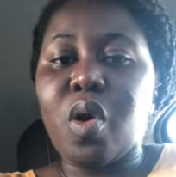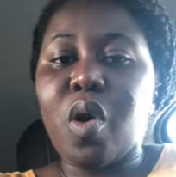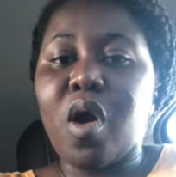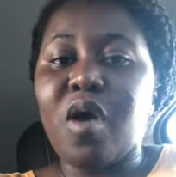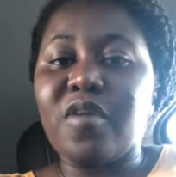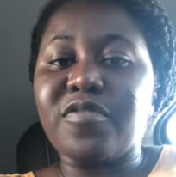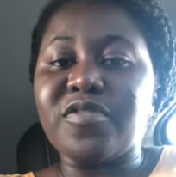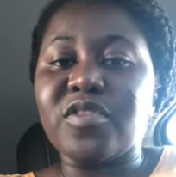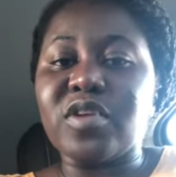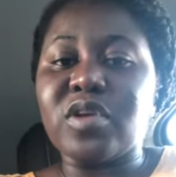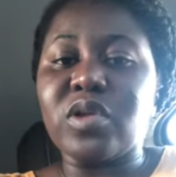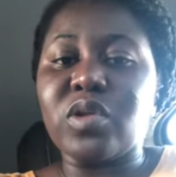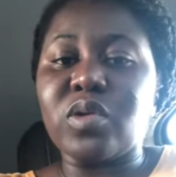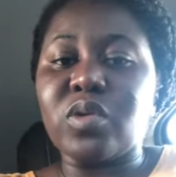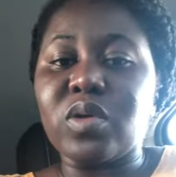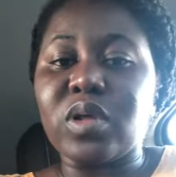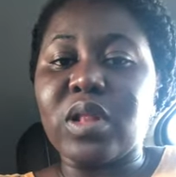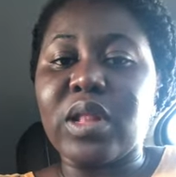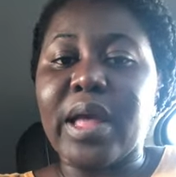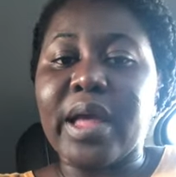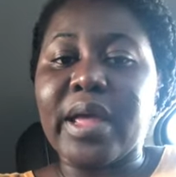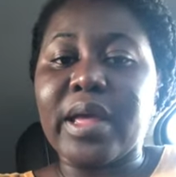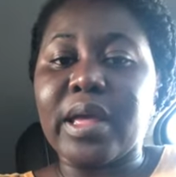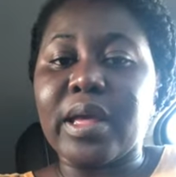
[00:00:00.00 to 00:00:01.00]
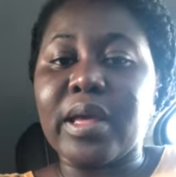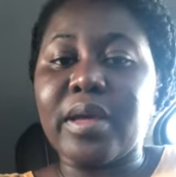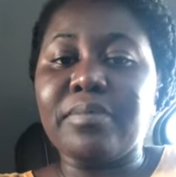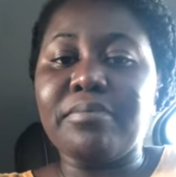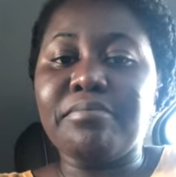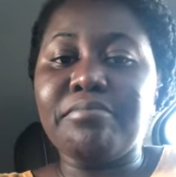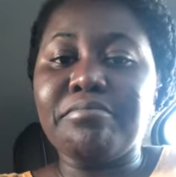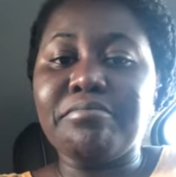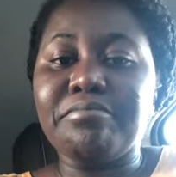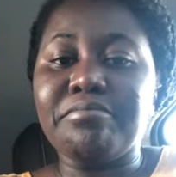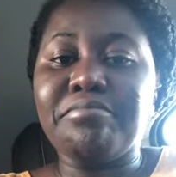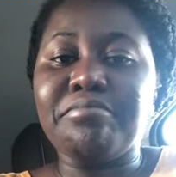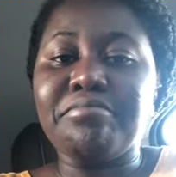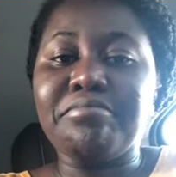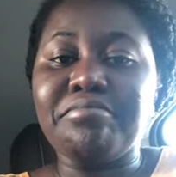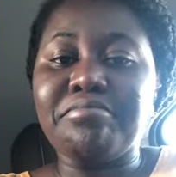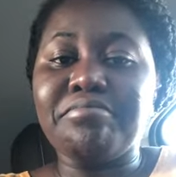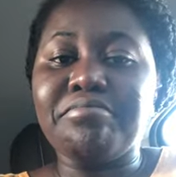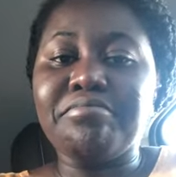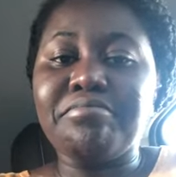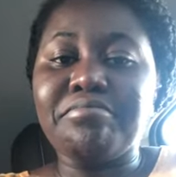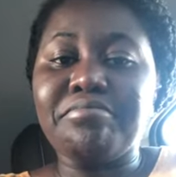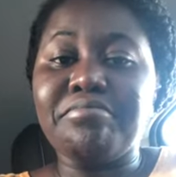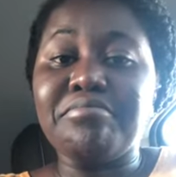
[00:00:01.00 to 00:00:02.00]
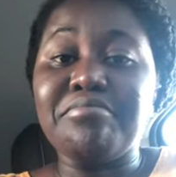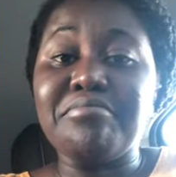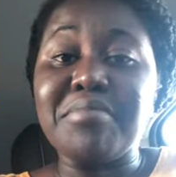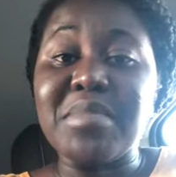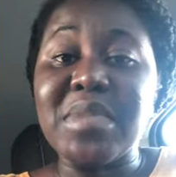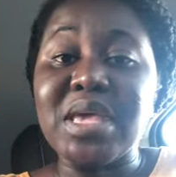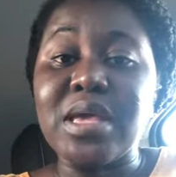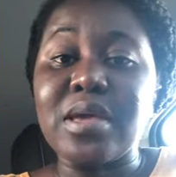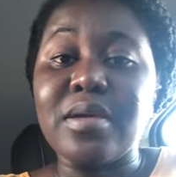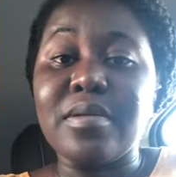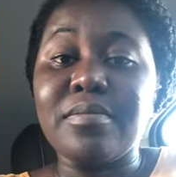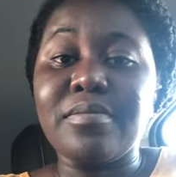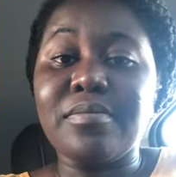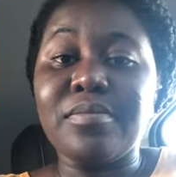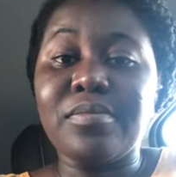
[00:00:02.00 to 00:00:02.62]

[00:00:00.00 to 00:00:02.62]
often look like me.